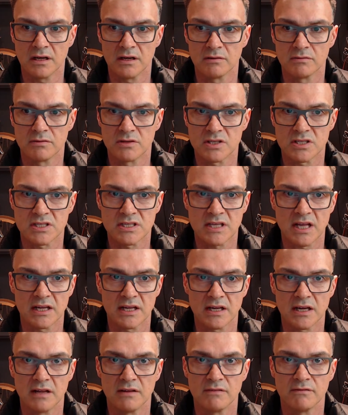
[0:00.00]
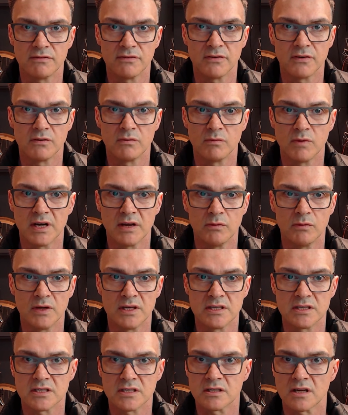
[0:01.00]
just standing in for when he
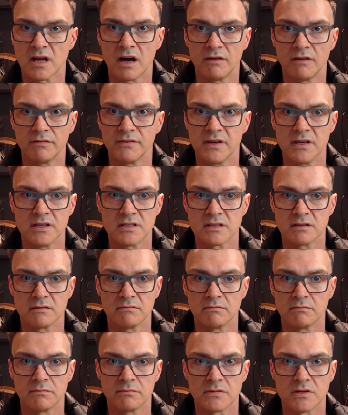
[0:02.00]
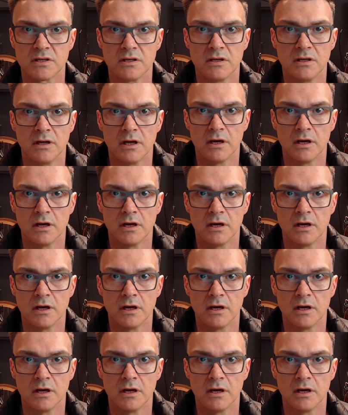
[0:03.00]
eats coffees, and he